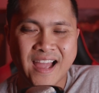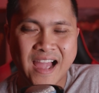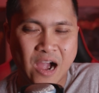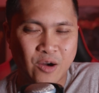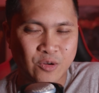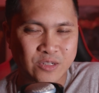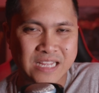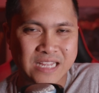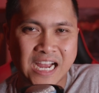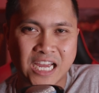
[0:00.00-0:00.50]

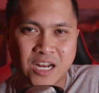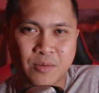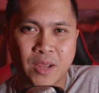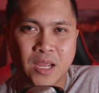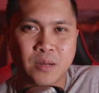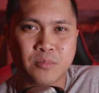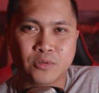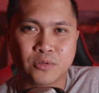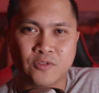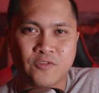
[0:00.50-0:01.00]
I was not going to
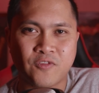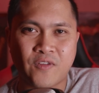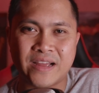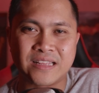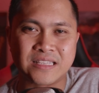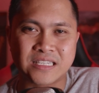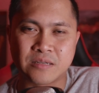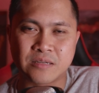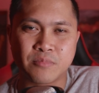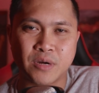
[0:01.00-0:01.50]
be able to
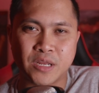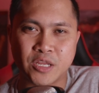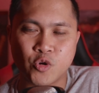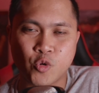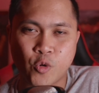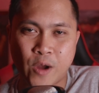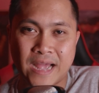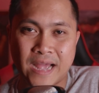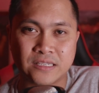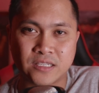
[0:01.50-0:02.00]
find somebody
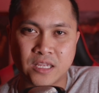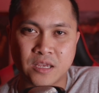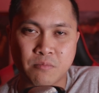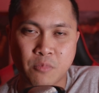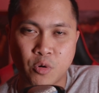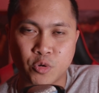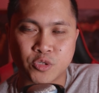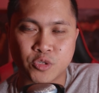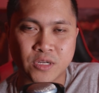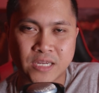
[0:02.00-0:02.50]
who has a
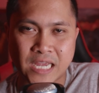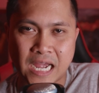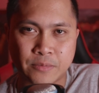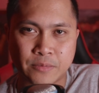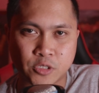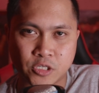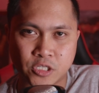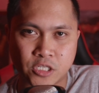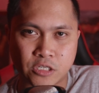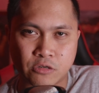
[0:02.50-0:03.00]
motion
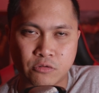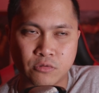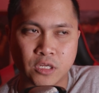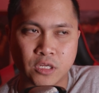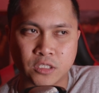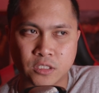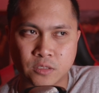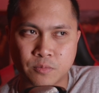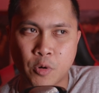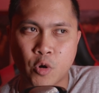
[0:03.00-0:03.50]
capture suit
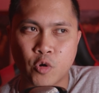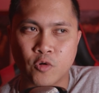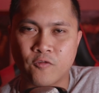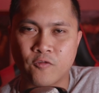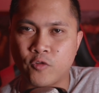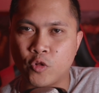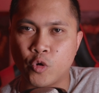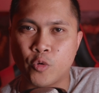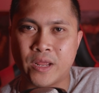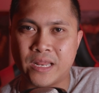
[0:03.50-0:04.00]
that spoke
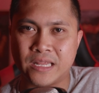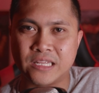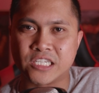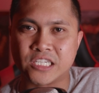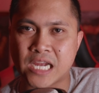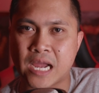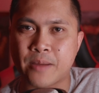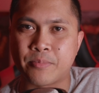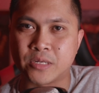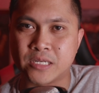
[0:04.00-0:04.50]
fluent in
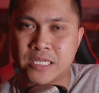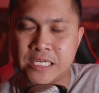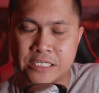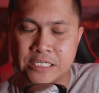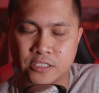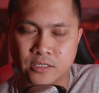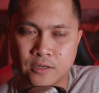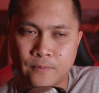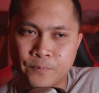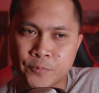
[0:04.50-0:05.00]

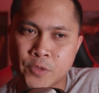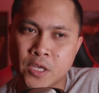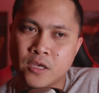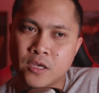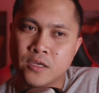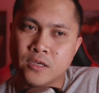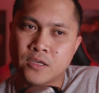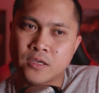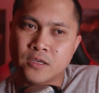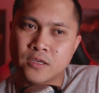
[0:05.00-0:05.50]
Japanese.
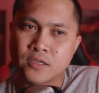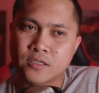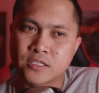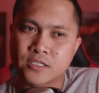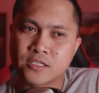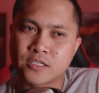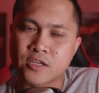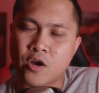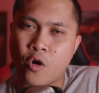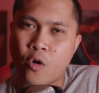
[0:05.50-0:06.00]

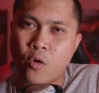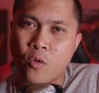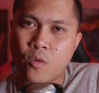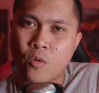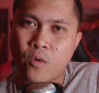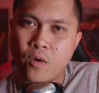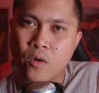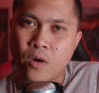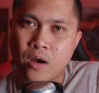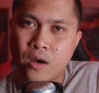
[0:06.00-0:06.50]
So
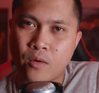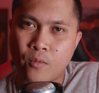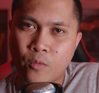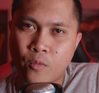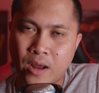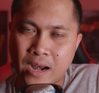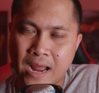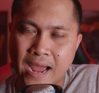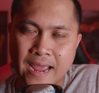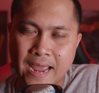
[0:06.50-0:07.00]

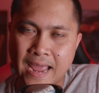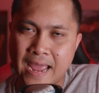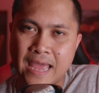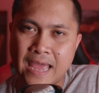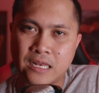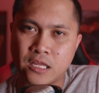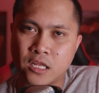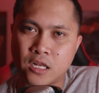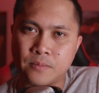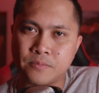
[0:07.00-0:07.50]
what I
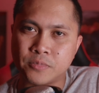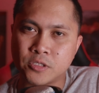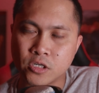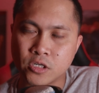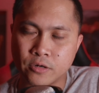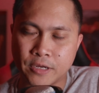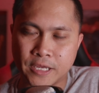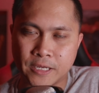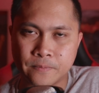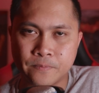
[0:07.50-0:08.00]
ended up
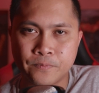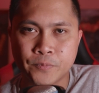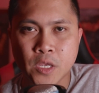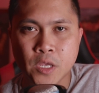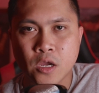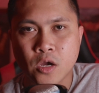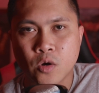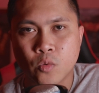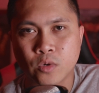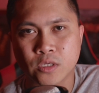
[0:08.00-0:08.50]
doing
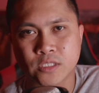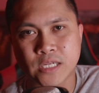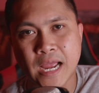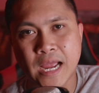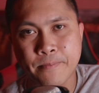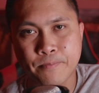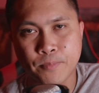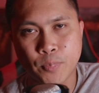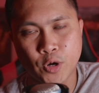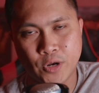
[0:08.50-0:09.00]
was
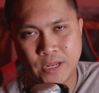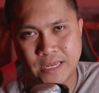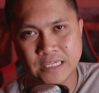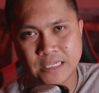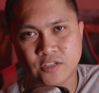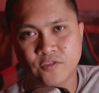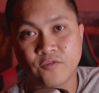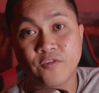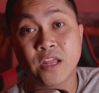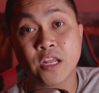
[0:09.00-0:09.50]
I put
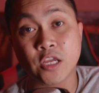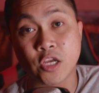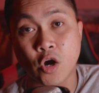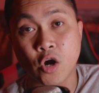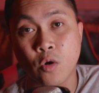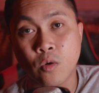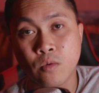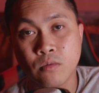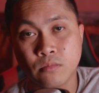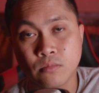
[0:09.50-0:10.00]
his
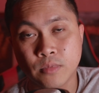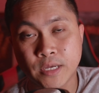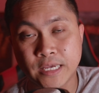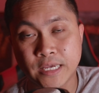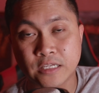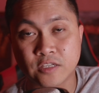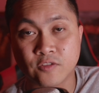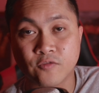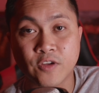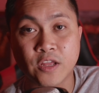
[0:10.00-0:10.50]
video
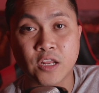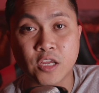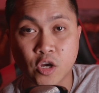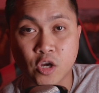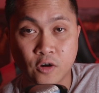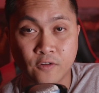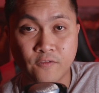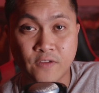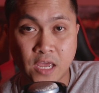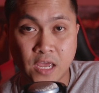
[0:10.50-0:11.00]

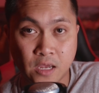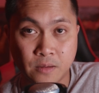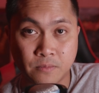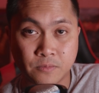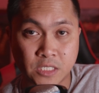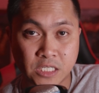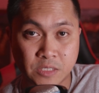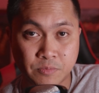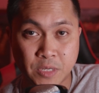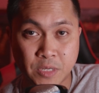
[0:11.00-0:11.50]
of
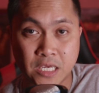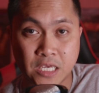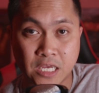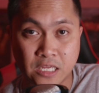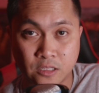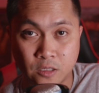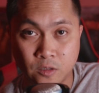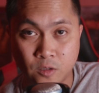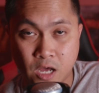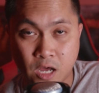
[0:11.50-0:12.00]
him
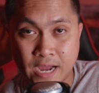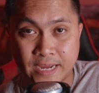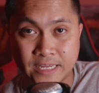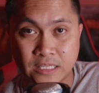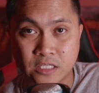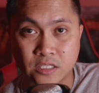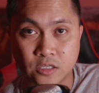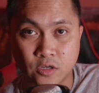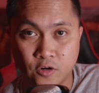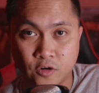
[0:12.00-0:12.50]
speaking the
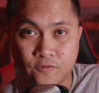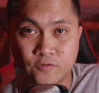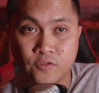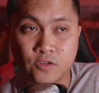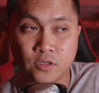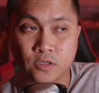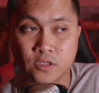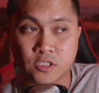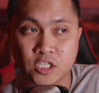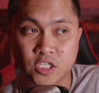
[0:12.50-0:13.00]
lines of
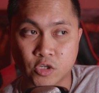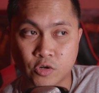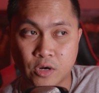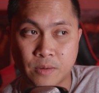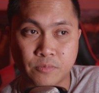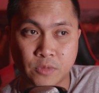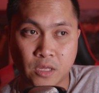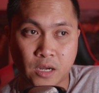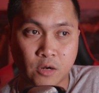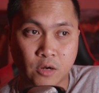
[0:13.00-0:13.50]
the
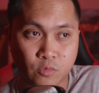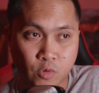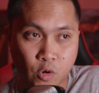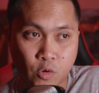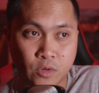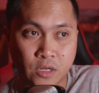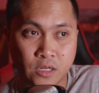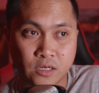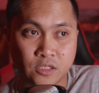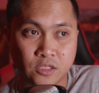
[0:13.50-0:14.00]
script that I
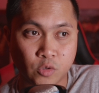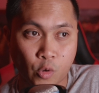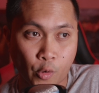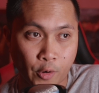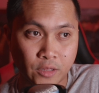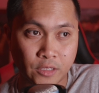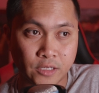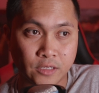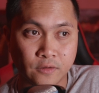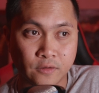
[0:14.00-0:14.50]
wrote in the
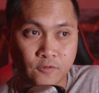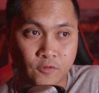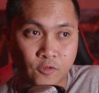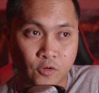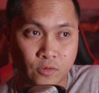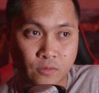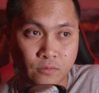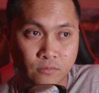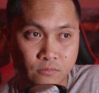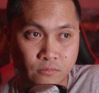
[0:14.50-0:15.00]
toilet
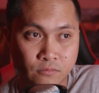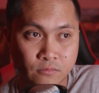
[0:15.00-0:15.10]
for,